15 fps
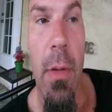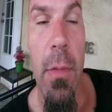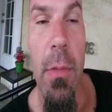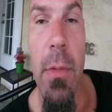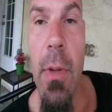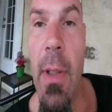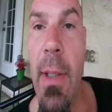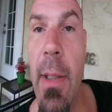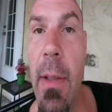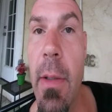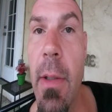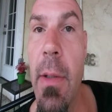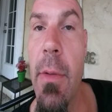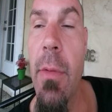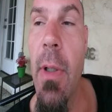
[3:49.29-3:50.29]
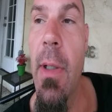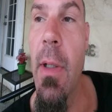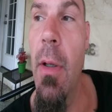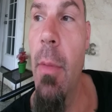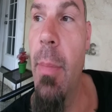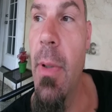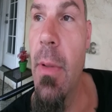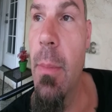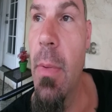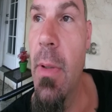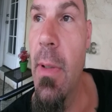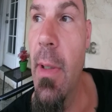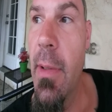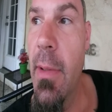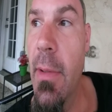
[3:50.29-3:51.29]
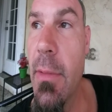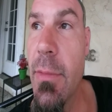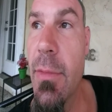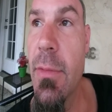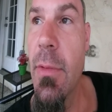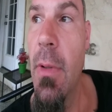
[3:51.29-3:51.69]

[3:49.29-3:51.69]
lane and try to help anybody, I guess.